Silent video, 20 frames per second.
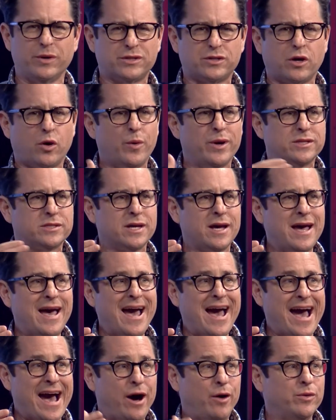It's always
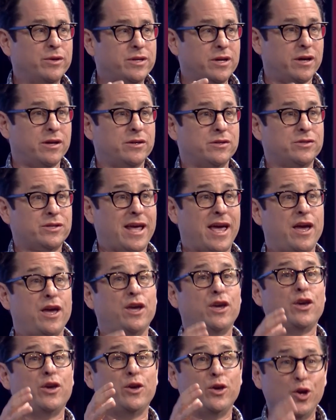how does
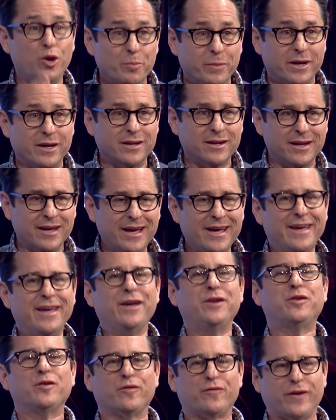a human
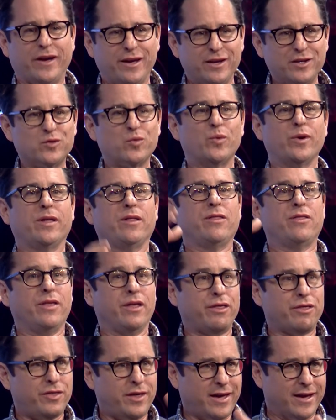interface with
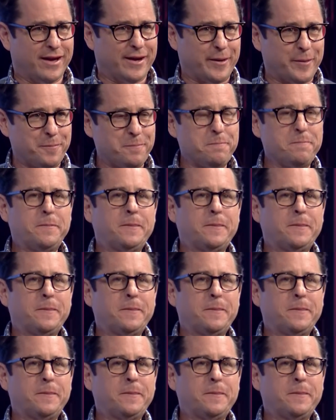the thing?